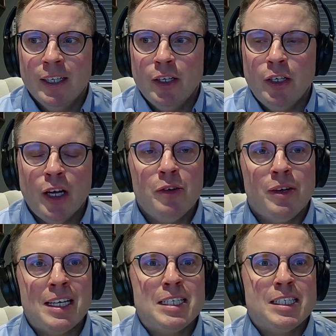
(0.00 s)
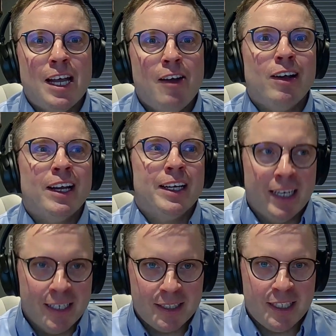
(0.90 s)
you don't necessarily
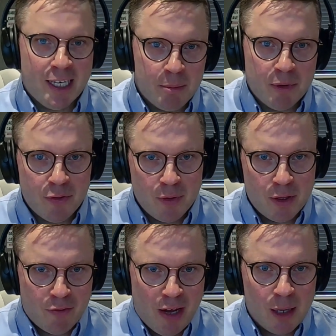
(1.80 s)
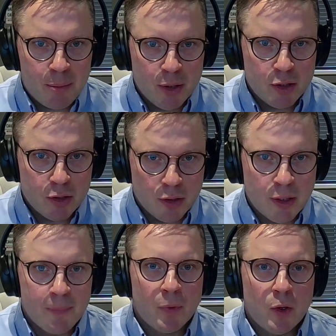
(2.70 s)
need a team of developers
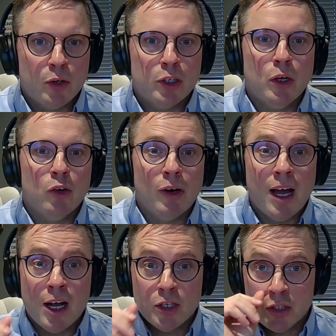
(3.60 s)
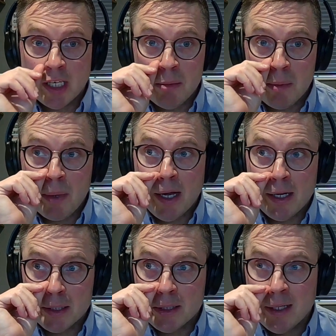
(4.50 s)
or a large team of
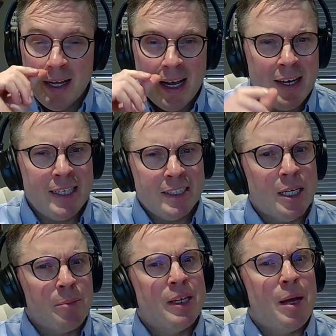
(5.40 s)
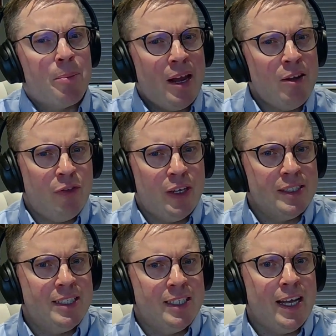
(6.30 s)
buyers. And that's something that
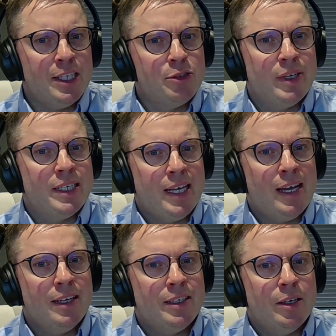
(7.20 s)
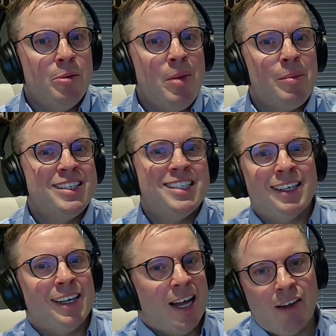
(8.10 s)
benefits today's retailers that you maybe
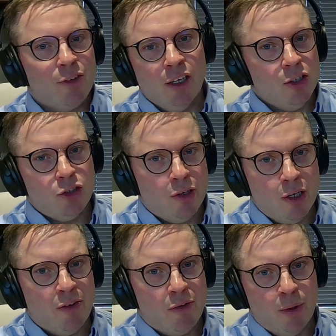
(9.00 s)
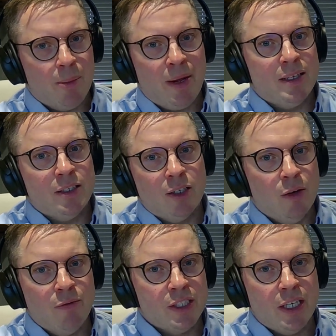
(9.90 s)
didn't have the luxury of. If we go back to the
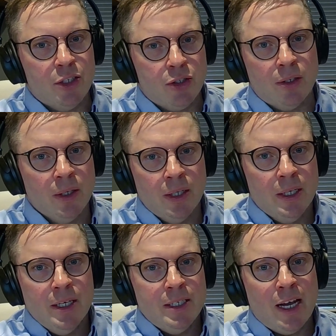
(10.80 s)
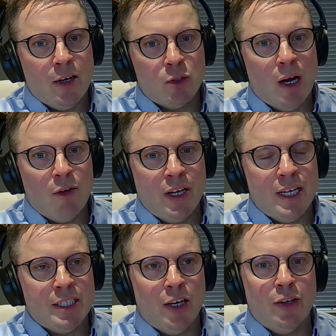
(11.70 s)
conversation 10 or 12
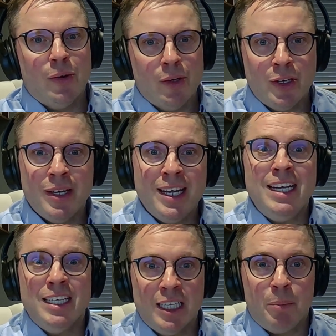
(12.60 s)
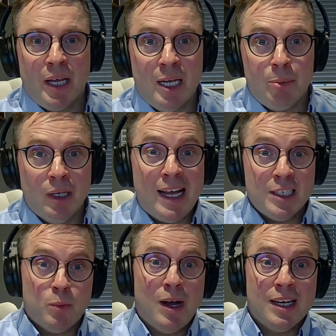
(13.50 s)
years ago, you needed people
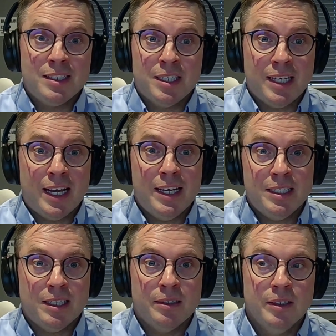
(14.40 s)
as well as the data.